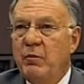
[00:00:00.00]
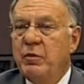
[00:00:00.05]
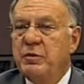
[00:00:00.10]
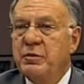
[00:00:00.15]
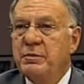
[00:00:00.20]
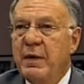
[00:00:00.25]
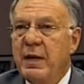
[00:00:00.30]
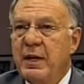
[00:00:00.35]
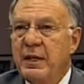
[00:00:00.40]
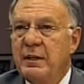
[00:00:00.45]

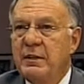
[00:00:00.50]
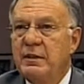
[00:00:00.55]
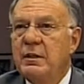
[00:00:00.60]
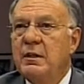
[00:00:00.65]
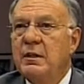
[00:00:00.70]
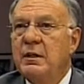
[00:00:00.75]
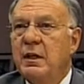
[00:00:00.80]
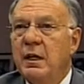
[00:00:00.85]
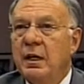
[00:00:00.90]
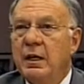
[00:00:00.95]
was made
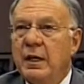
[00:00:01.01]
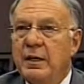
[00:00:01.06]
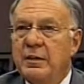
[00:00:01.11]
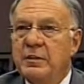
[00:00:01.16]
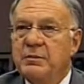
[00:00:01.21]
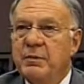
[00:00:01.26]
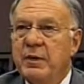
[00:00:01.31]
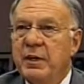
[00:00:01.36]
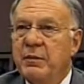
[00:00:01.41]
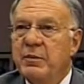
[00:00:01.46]

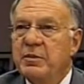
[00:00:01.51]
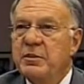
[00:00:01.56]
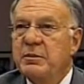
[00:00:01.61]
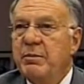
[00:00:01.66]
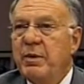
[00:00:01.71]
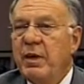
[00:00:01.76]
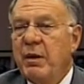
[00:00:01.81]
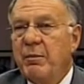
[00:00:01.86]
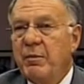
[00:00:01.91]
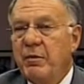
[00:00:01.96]
against me and
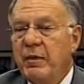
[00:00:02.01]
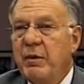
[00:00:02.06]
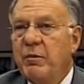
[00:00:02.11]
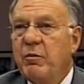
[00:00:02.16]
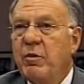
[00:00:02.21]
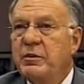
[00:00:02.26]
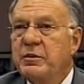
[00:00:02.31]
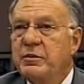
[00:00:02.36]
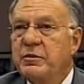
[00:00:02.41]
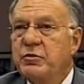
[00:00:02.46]
Mr. Popper that
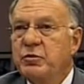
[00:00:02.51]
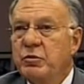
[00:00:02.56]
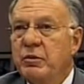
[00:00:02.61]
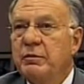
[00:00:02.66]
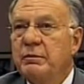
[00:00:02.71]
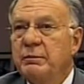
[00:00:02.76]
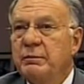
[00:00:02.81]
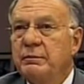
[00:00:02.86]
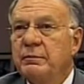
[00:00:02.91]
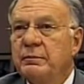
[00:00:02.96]
wasn't true.